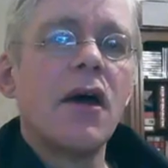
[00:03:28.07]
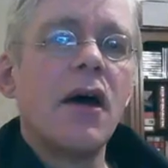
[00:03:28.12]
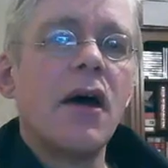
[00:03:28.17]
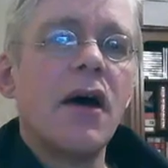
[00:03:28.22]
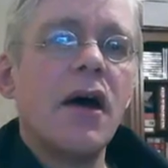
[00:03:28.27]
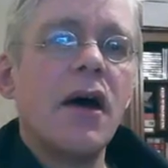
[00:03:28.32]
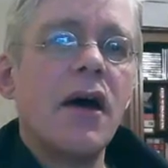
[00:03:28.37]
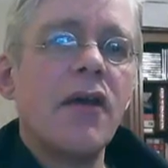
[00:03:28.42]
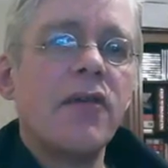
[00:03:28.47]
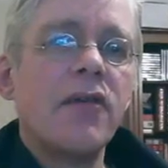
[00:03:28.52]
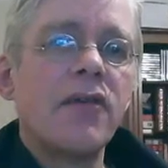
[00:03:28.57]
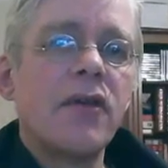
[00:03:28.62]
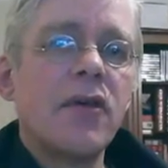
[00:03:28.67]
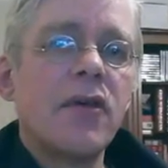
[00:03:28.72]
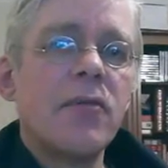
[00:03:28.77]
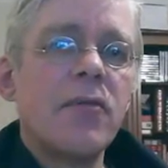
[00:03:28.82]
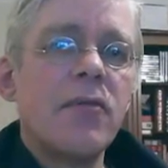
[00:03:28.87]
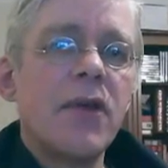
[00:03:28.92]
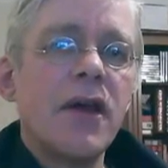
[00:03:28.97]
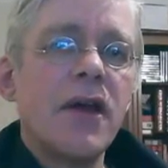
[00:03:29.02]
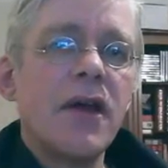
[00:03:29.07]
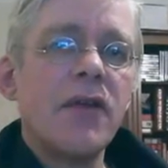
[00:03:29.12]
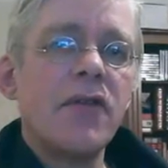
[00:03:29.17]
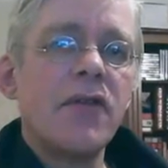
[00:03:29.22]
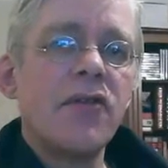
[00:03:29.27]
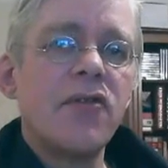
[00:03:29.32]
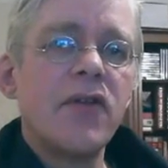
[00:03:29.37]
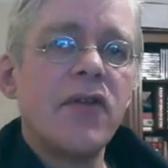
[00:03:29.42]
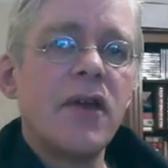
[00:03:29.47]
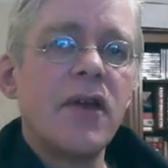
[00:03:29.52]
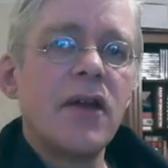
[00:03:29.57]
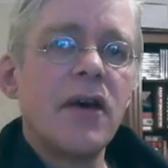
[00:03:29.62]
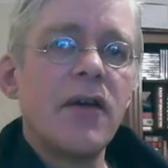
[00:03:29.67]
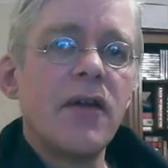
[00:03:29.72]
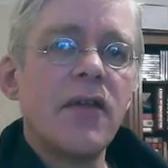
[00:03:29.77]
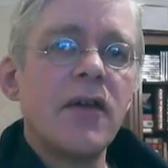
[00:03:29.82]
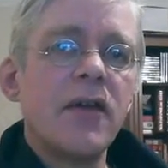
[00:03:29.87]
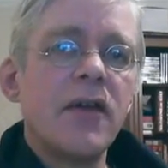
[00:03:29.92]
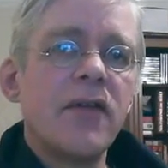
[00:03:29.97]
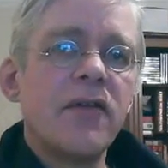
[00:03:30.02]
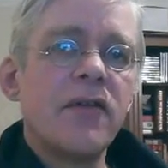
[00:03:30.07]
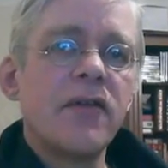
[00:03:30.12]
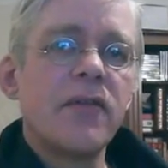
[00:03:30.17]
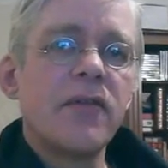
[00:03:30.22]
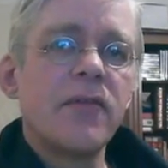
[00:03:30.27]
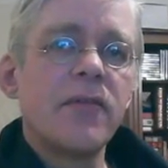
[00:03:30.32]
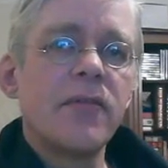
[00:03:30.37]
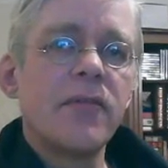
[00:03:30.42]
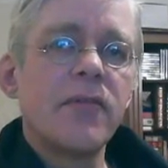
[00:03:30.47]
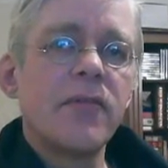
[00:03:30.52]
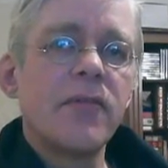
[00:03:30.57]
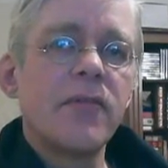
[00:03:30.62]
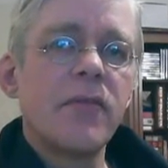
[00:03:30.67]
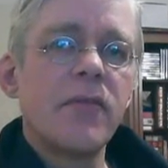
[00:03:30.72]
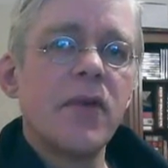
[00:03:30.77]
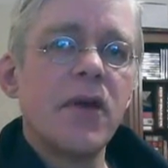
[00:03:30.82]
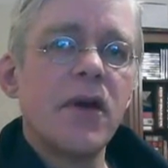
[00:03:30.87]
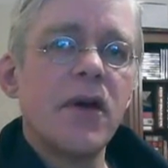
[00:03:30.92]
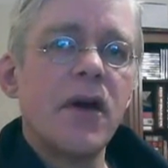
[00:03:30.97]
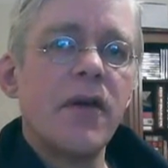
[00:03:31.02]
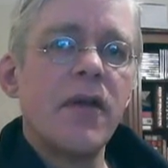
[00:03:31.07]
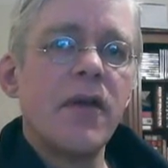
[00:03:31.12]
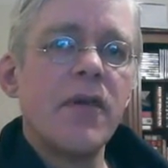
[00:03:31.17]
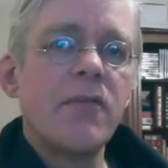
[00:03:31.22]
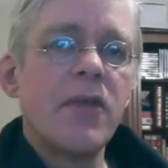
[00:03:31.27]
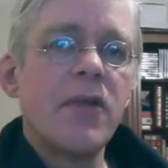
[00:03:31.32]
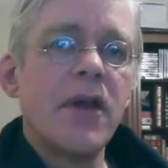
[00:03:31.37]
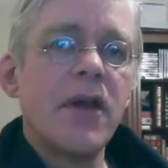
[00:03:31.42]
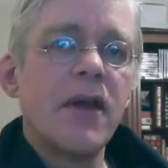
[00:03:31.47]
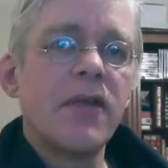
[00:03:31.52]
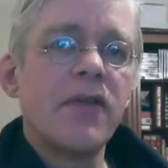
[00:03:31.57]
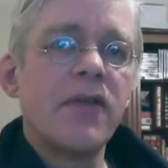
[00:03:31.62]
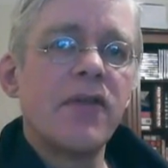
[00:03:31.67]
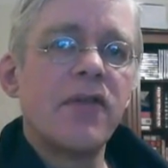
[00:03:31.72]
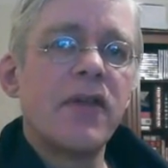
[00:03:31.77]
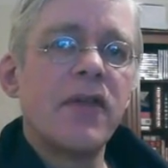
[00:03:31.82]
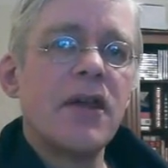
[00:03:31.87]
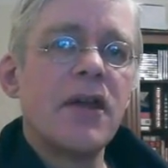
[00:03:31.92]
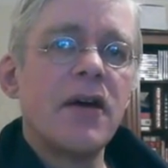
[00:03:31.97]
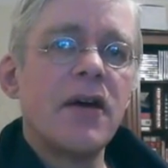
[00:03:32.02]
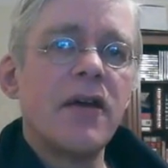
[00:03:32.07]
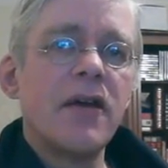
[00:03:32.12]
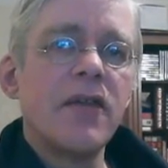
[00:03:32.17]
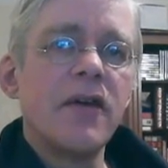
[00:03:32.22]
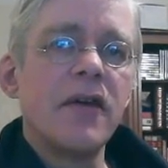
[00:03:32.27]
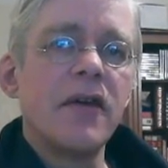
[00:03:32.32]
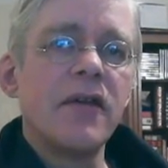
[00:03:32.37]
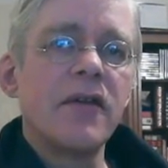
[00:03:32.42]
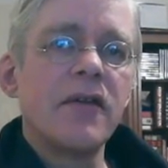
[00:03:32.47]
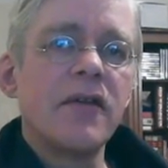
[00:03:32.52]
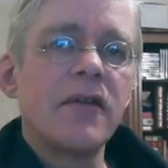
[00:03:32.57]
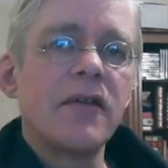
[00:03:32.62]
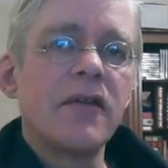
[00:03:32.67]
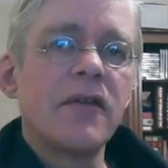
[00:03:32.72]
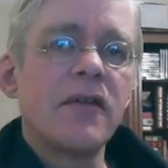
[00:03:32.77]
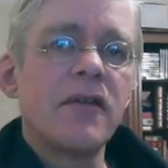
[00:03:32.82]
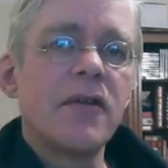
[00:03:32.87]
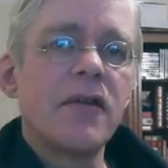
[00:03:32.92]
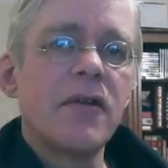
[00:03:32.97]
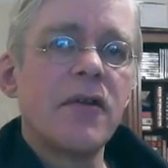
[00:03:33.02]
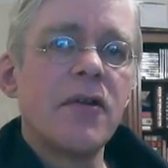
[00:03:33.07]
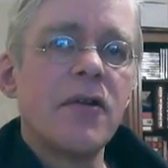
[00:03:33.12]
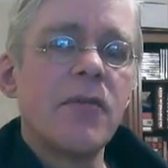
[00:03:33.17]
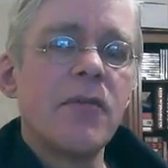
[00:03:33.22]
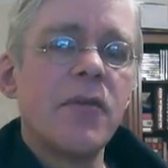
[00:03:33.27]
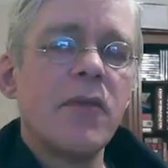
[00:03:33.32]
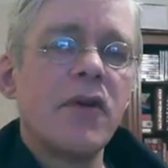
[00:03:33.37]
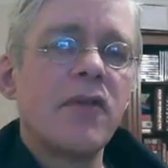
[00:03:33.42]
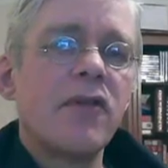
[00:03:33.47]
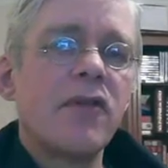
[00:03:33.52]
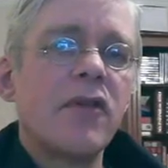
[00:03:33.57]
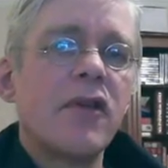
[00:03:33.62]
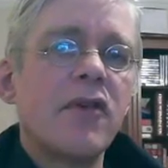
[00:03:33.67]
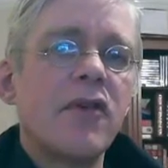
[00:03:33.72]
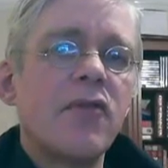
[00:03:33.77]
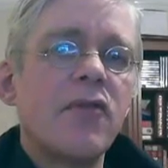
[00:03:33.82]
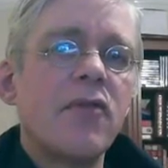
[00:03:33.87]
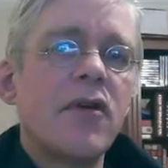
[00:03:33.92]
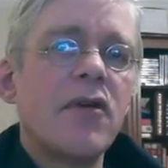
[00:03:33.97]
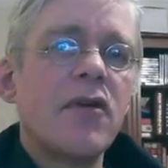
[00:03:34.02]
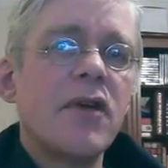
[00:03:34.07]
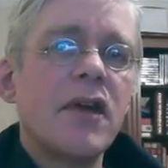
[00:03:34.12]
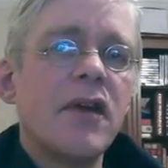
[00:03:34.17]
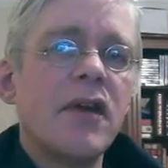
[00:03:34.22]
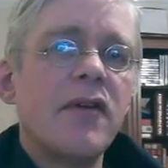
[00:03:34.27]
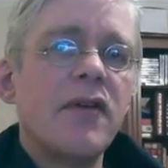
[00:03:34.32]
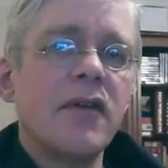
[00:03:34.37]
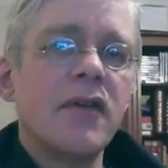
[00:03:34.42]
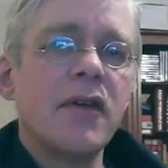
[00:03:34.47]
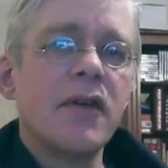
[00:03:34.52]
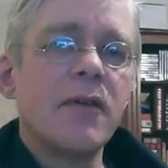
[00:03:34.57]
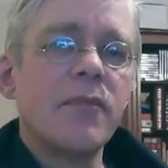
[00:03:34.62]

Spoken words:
and so playing the G like this and then playing the C like this makes things very easy,